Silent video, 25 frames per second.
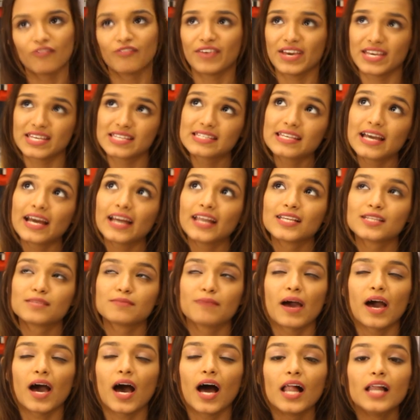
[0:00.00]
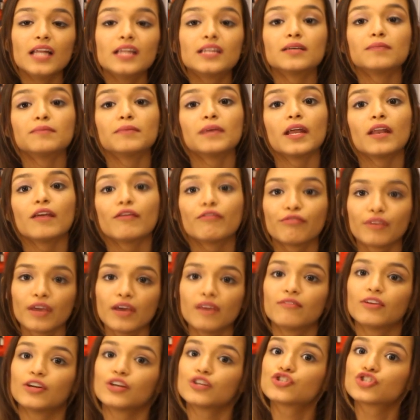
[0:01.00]
Westside is my ultimate
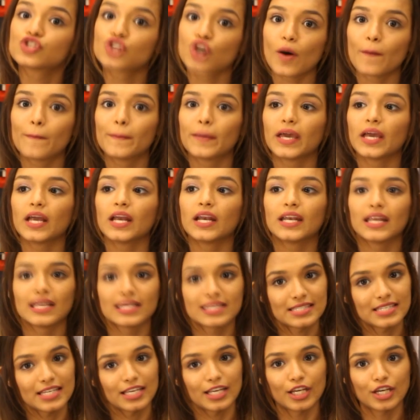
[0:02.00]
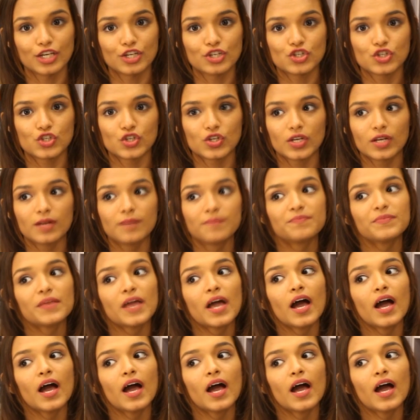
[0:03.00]
favorite shopping destination.